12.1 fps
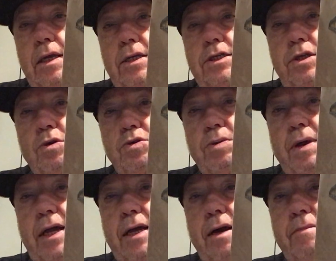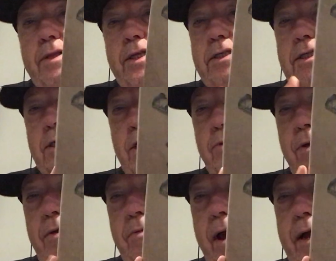Slow Train Coming. This is a
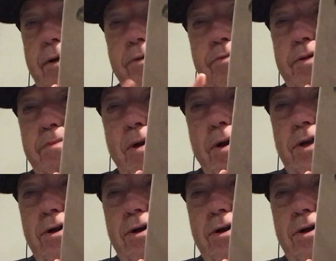great record with Mark